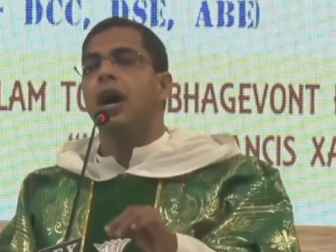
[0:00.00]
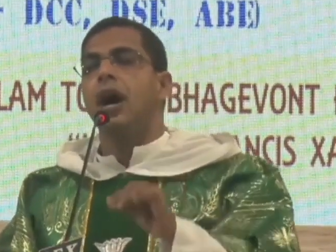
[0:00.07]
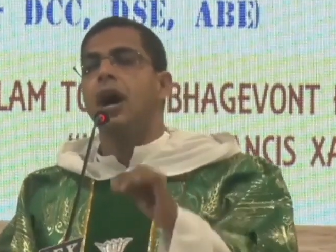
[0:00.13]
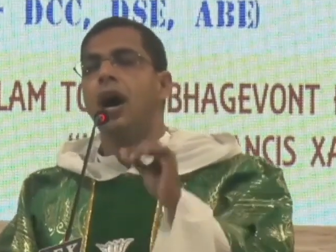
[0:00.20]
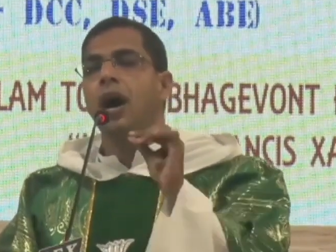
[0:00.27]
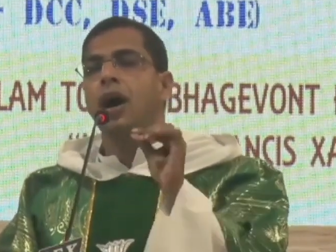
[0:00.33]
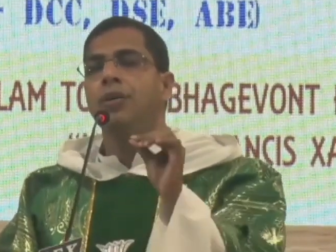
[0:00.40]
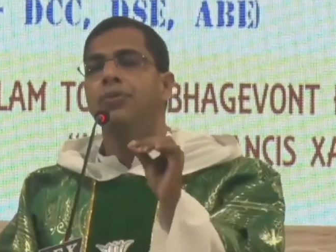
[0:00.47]

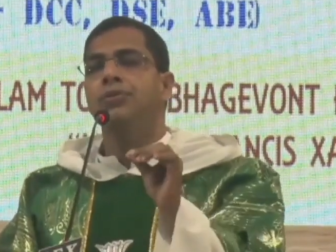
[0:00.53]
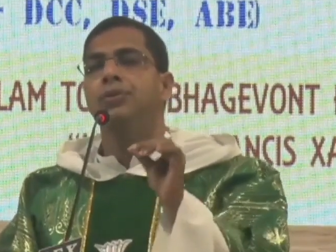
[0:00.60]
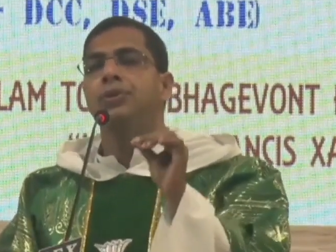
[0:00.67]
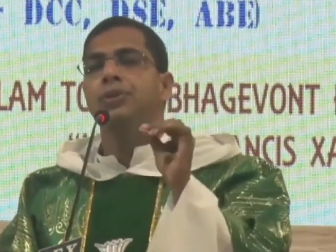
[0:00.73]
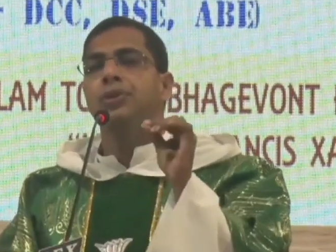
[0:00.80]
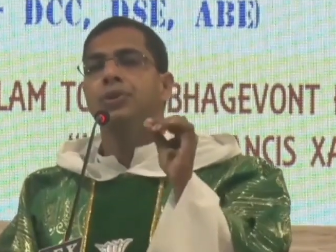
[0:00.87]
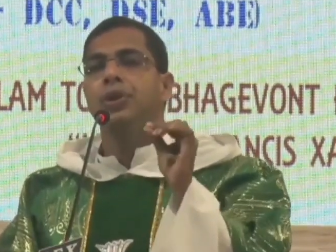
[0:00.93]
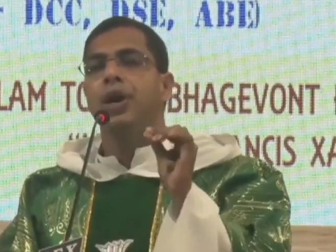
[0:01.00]

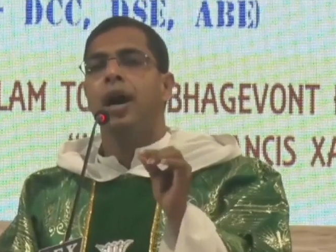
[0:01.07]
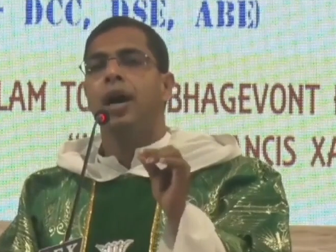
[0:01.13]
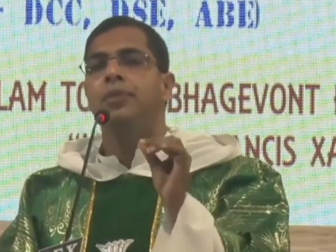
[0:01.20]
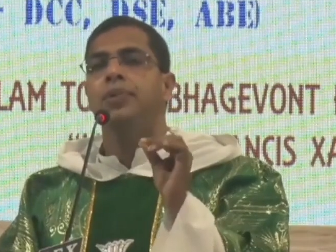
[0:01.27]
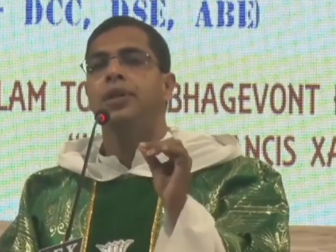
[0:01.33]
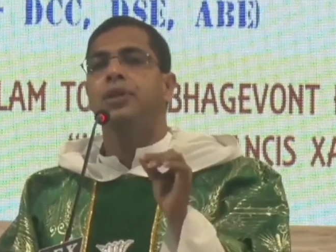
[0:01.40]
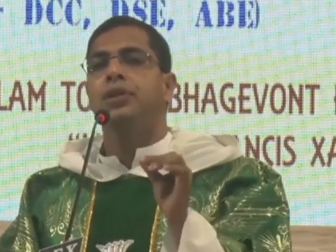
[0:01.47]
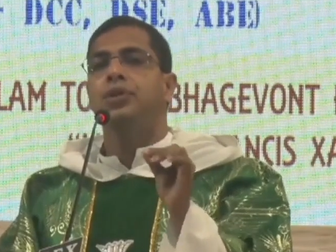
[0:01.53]
how you
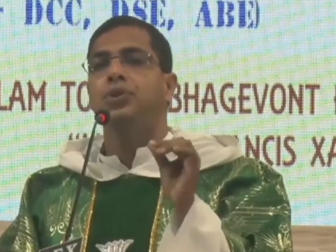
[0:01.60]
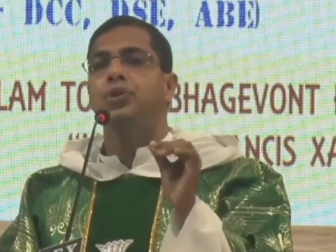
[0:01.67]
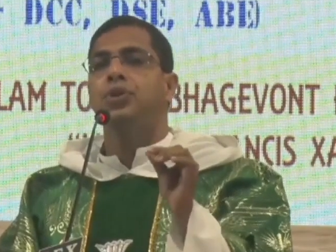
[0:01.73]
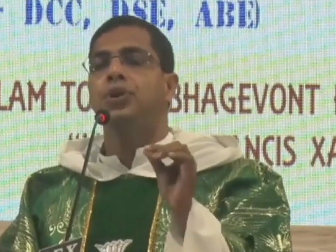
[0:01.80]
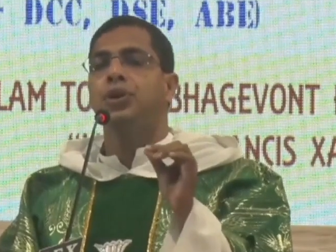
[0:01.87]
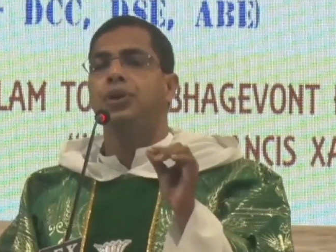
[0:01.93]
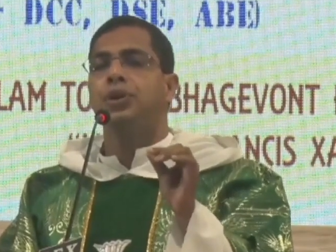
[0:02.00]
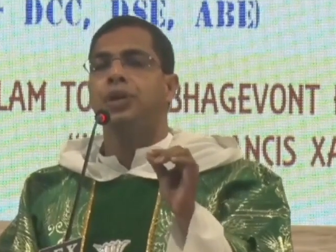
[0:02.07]
have been to
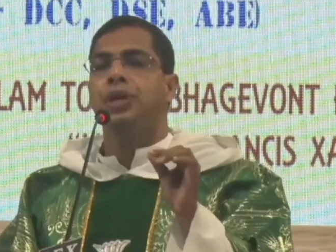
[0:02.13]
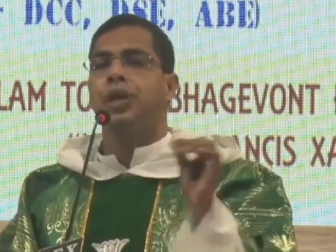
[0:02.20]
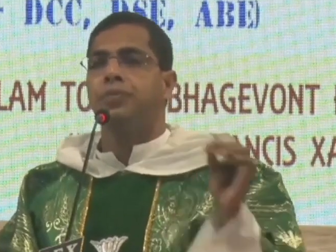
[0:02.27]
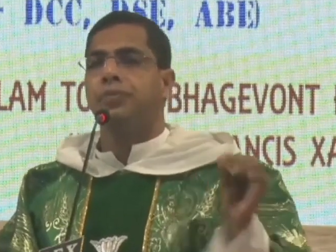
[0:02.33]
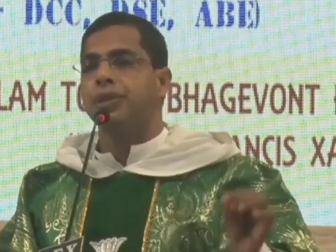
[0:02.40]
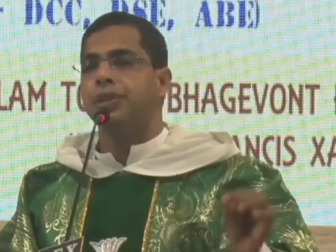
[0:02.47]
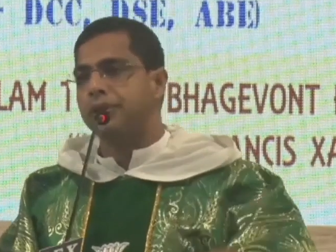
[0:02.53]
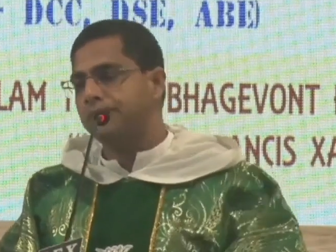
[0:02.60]
your
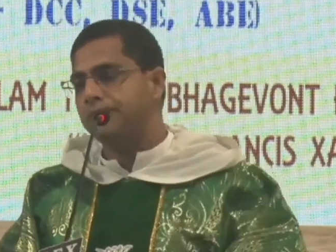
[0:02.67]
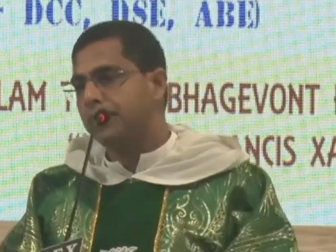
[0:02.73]
neighbor.